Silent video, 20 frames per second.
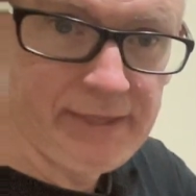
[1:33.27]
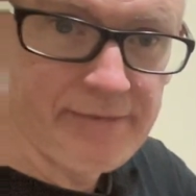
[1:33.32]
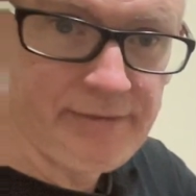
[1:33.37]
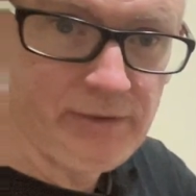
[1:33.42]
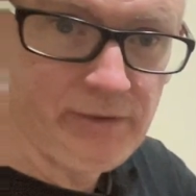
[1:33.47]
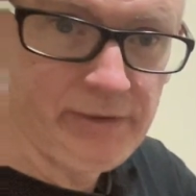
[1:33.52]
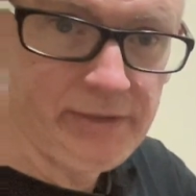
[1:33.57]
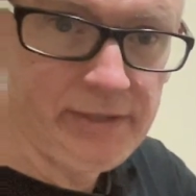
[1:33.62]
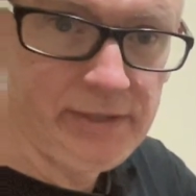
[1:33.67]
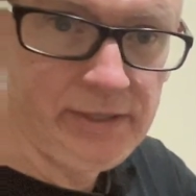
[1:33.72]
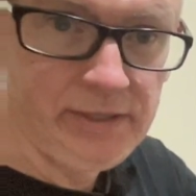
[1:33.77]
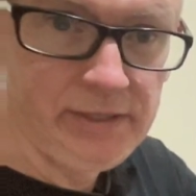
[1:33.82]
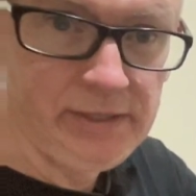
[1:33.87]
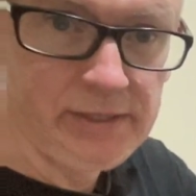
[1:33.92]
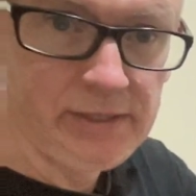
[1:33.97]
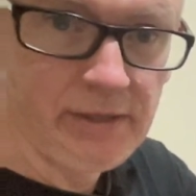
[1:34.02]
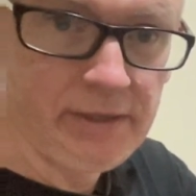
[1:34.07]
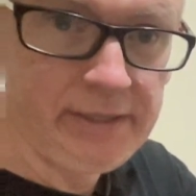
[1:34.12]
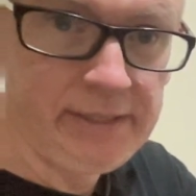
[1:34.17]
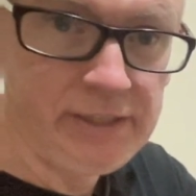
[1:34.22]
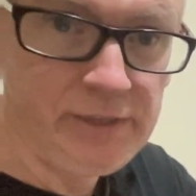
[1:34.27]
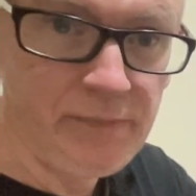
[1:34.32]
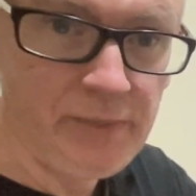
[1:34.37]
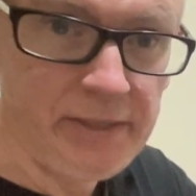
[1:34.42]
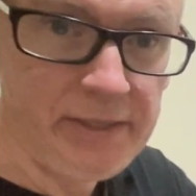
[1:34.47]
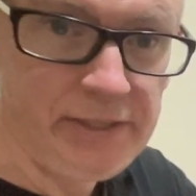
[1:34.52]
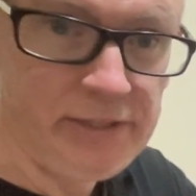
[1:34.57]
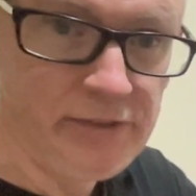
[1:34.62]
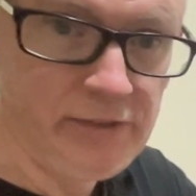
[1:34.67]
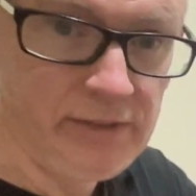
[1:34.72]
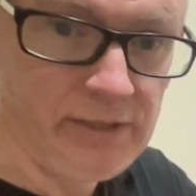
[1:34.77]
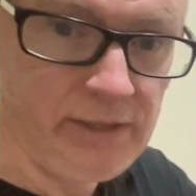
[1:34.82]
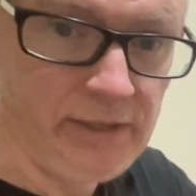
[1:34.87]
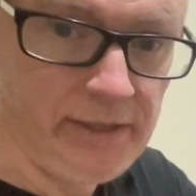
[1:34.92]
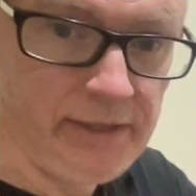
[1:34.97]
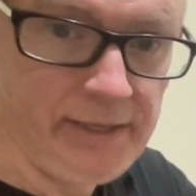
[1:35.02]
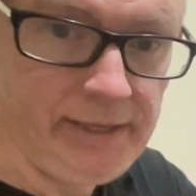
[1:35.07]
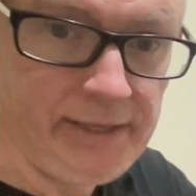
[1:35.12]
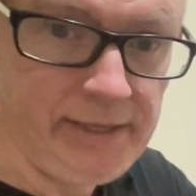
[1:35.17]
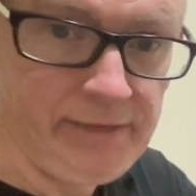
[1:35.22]
If you look in the design space
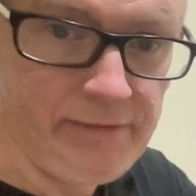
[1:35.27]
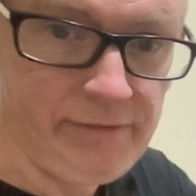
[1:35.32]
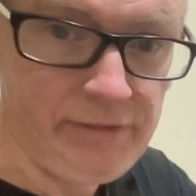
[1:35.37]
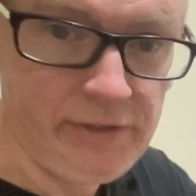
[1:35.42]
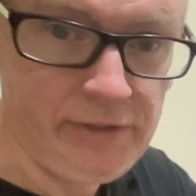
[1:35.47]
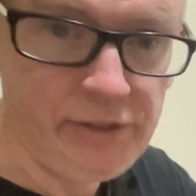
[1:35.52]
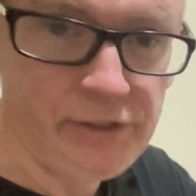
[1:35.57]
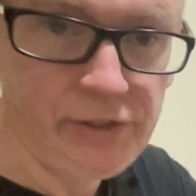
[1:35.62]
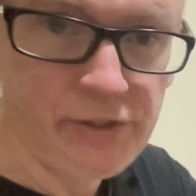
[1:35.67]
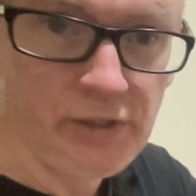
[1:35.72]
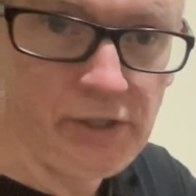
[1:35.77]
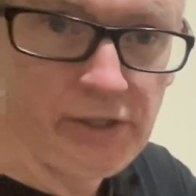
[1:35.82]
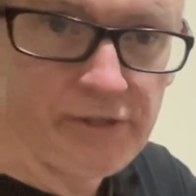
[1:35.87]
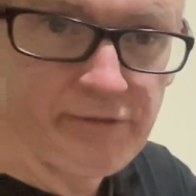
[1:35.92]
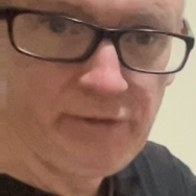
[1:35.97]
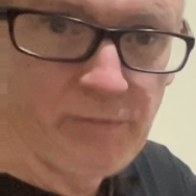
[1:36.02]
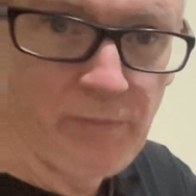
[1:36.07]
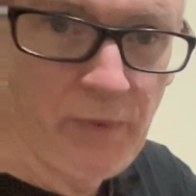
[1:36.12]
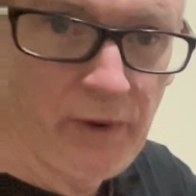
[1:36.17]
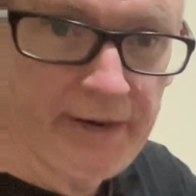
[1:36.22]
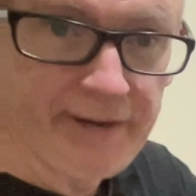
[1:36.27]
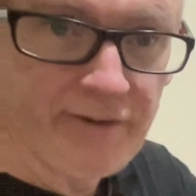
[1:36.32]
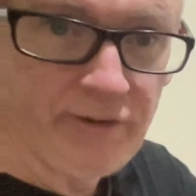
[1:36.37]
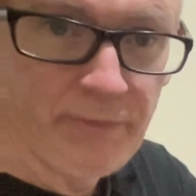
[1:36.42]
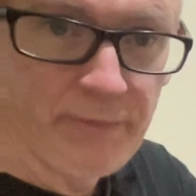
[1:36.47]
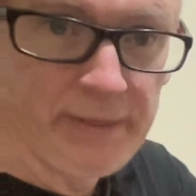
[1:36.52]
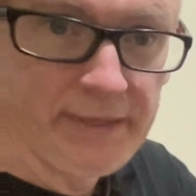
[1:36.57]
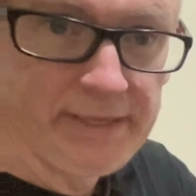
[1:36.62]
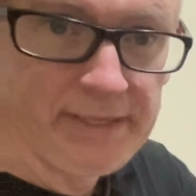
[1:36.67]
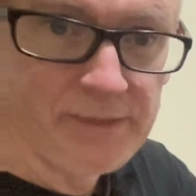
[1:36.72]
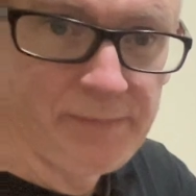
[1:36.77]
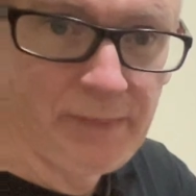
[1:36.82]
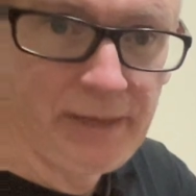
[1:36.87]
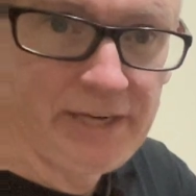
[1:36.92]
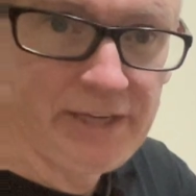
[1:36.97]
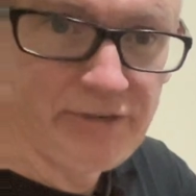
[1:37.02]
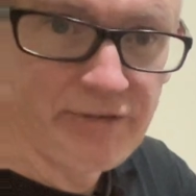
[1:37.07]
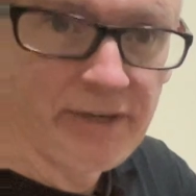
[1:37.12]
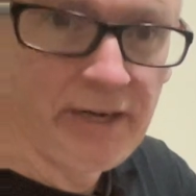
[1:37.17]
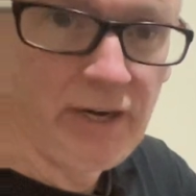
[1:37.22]
online, if you just search for microbit
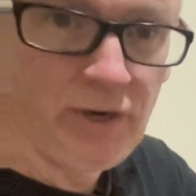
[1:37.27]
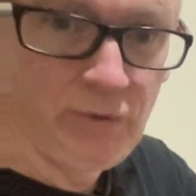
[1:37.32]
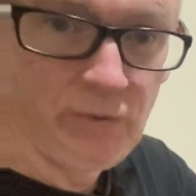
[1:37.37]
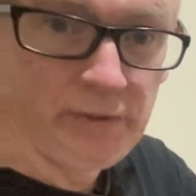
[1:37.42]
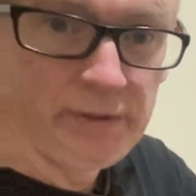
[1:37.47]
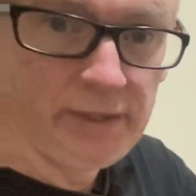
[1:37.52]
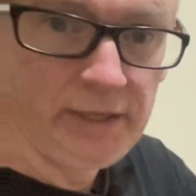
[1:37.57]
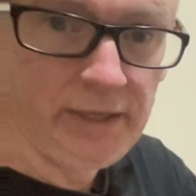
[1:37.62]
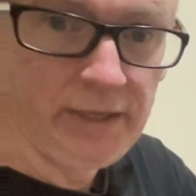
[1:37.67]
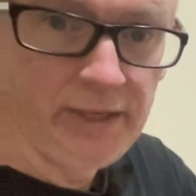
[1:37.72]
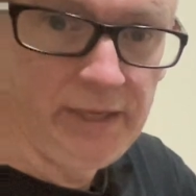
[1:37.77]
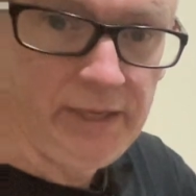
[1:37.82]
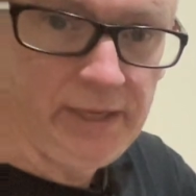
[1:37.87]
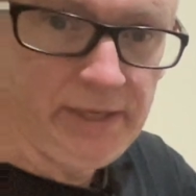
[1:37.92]
battery holder,